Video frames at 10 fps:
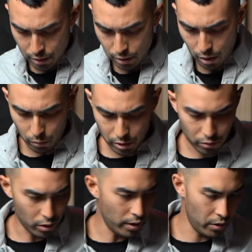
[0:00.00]
So we just
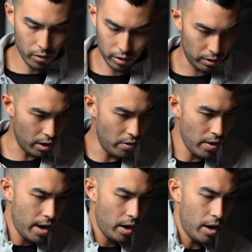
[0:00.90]
throw that directly on
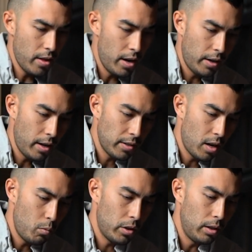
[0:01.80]
there, and then it does
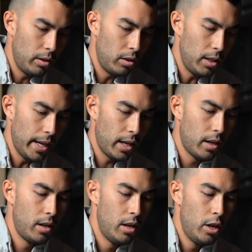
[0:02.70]
come with a little like
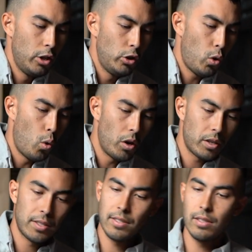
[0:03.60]

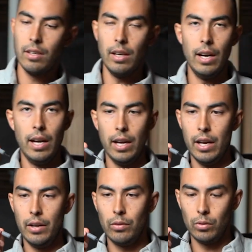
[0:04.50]
Torx,
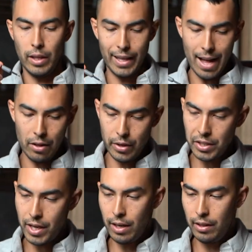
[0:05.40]
uh, like Allen
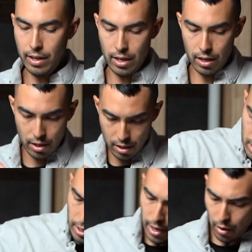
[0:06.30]
wrench kind of thing.
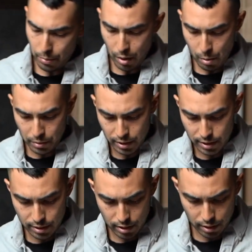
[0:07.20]
Now I promised to,
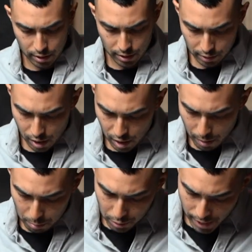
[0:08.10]
to talk
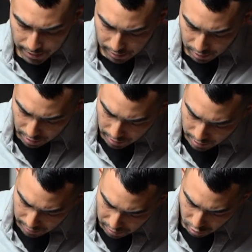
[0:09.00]
about prices on
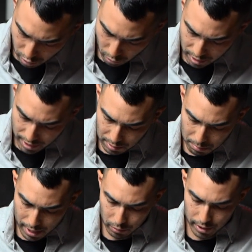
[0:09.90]
these. So this
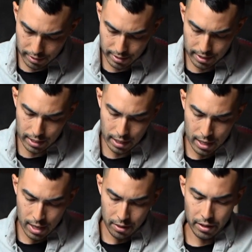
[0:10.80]
mount is the,
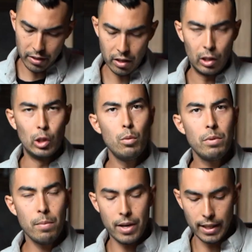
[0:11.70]
I think there's an
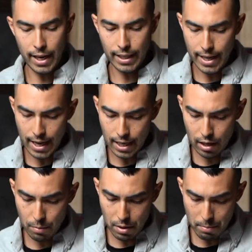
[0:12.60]
aluminum and a
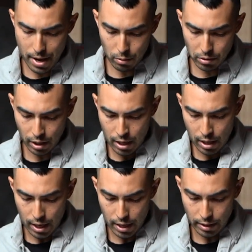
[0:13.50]
titanium mount.
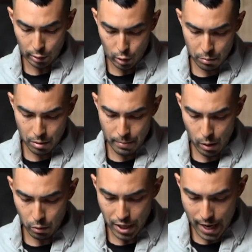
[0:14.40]
Uh, the aluminum
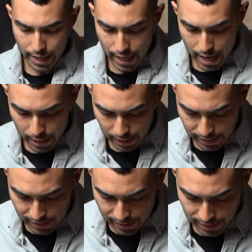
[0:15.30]
mount, which I got,
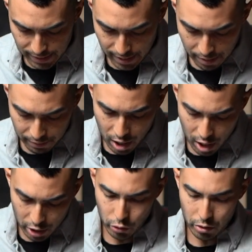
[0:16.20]
is seven
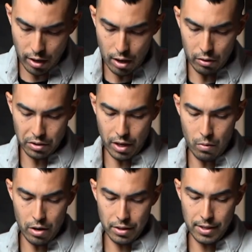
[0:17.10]
hundred dollars, I
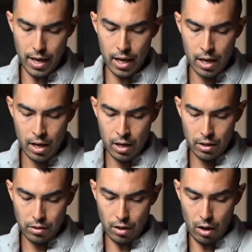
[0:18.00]
wanna say.
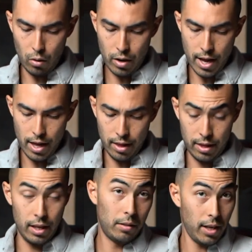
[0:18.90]
So uh,
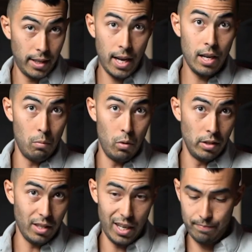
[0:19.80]
the titanium
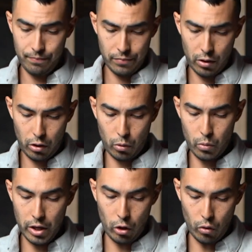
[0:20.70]
one's like
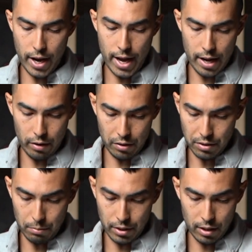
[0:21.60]
three grand or
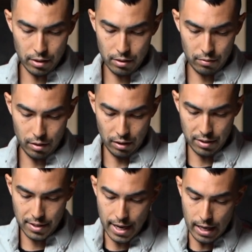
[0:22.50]
something. It's
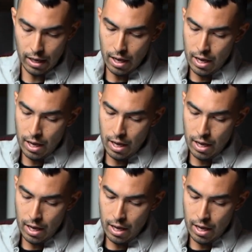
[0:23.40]
insane.